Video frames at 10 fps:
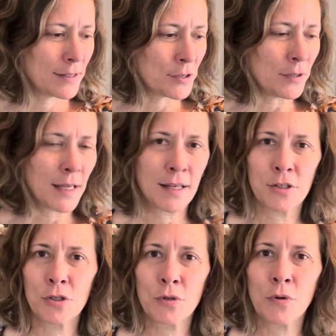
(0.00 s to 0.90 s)
certainly
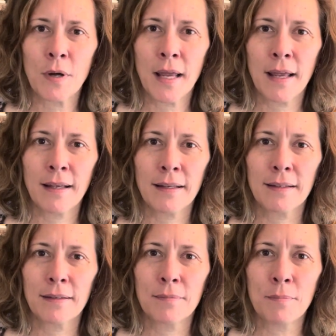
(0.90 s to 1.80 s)
enjoy
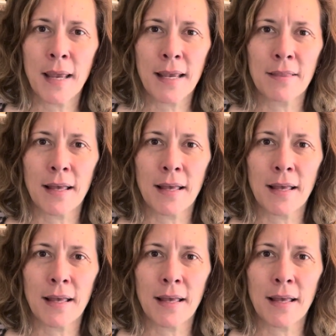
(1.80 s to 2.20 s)
making